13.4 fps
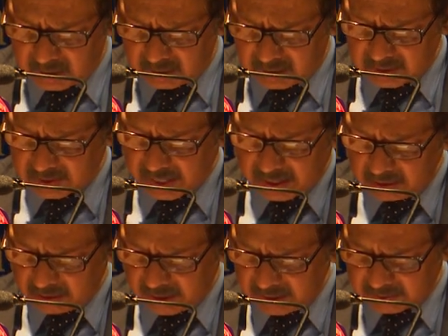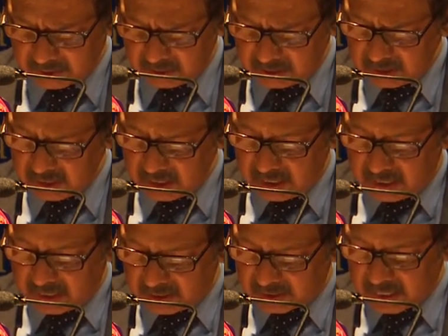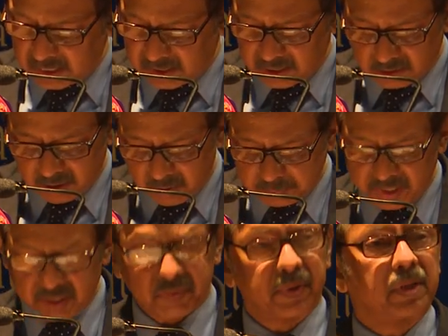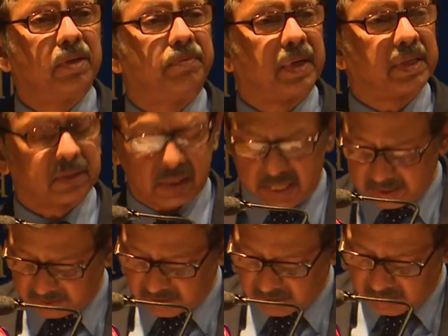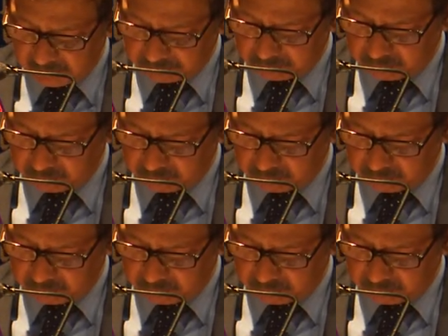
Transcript: The second reason is that the topic for the first lecture,